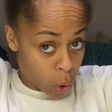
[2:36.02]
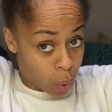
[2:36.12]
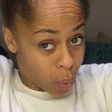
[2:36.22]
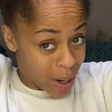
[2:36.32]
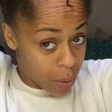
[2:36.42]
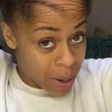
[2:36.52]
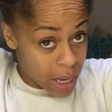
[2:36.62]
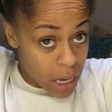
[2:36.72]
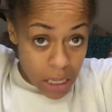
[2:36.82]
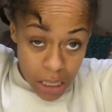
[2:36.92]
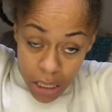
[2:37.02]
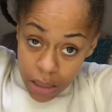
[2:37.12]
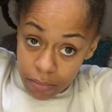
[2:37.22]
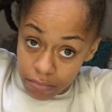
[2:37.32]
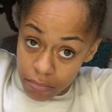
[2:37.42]
3 weeks?
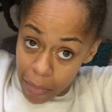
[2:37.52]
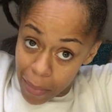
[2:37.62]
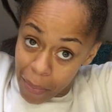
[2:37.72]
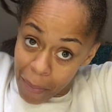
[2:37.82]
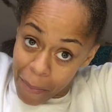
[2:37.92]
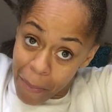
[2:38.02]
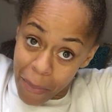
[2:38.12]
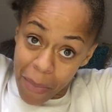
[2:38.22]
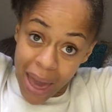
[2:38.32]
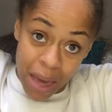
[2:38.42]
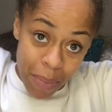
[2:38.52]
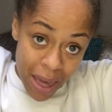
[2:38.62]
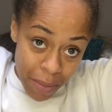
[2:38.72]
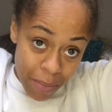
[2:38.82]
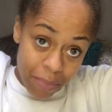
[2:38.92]

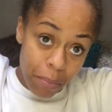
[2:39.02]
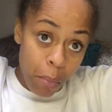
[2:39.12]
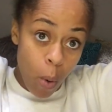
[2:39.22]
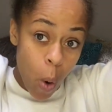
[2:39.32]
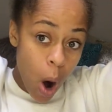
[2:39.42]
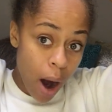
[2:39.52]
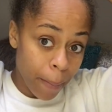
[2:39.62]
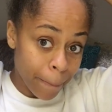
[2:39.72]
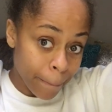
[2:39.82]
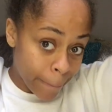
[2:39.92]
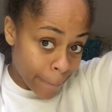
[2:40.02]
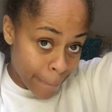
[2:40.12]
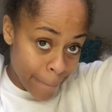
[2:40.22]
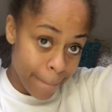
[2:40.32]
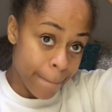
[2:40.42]
Maybe more?
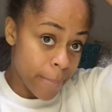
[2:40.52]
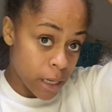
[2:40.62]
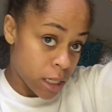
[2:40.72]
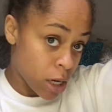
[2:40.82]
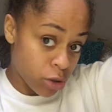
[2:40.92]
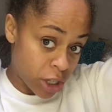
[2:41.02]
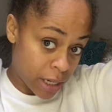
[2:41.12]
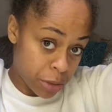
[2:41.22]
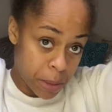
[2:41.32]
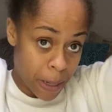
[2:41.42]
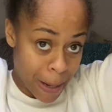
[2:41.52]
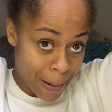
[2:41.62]
Don't judge me.